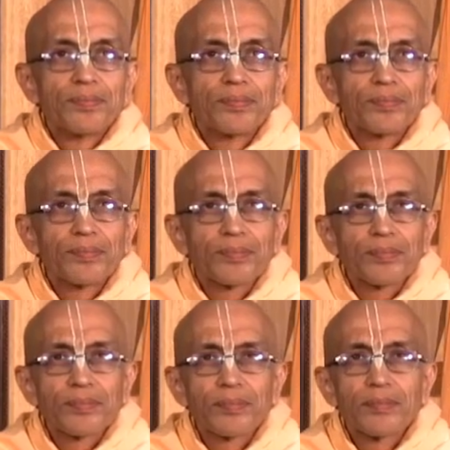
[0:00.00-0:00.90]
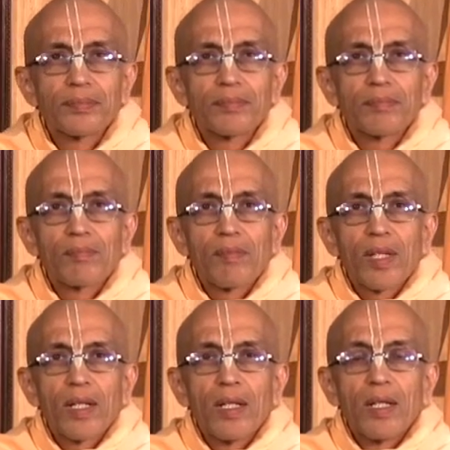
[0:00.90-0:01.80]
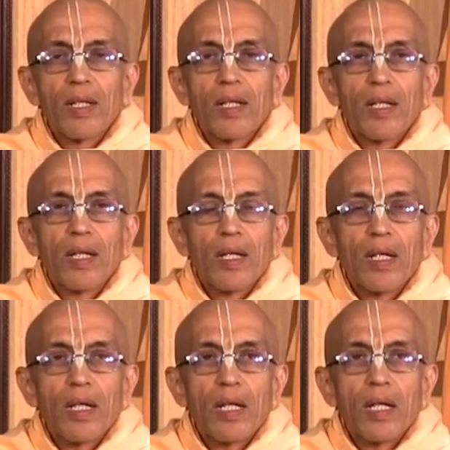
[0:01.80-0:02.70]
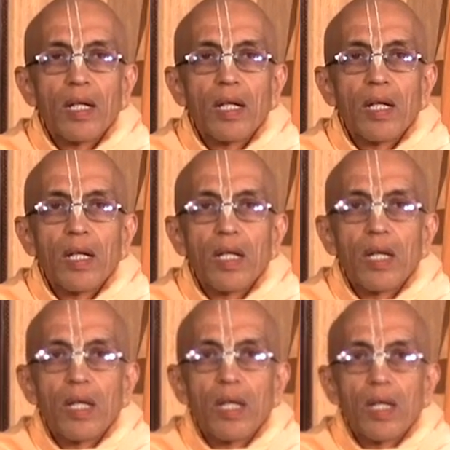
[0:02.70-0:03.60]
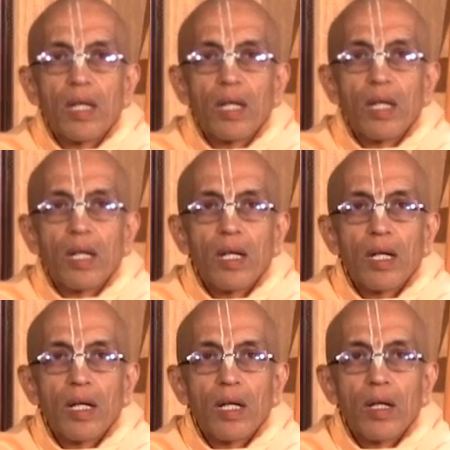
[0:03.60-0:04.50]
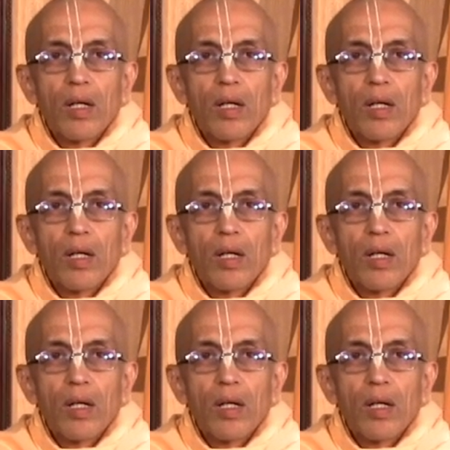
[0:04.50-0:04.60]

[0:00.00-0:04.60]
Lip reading: Nothing is said.